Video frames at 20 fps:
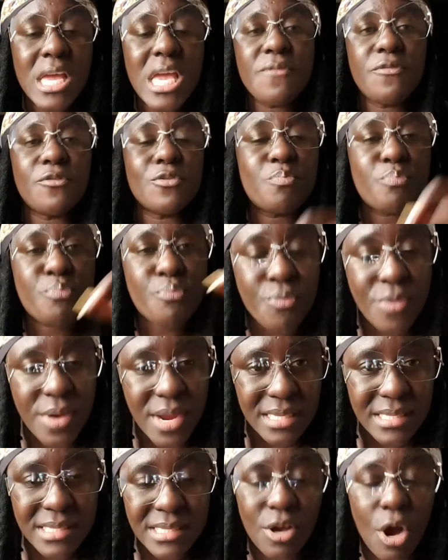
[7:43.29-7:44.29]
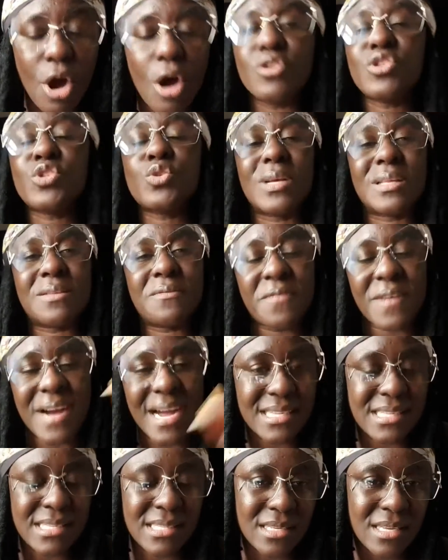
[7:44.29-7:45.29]
Even Prince also
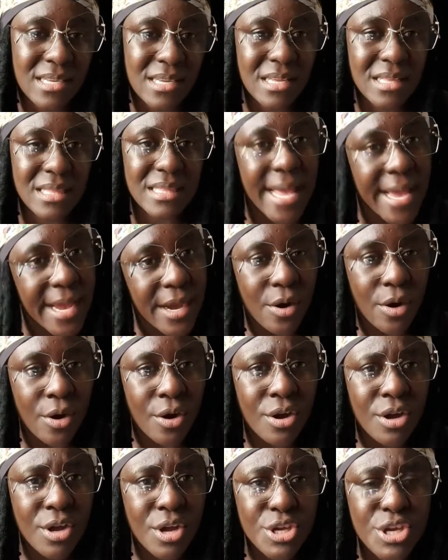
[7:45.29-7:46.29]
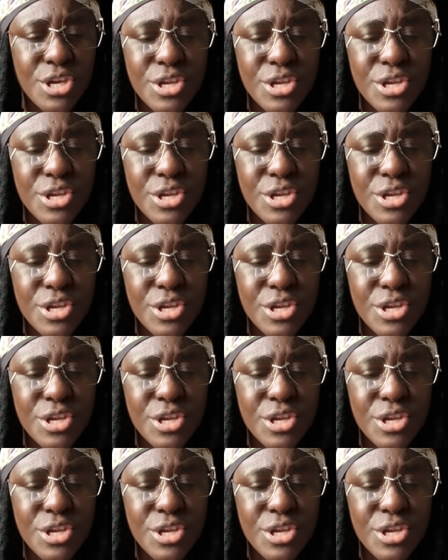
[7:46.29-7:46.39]
advised Laycon.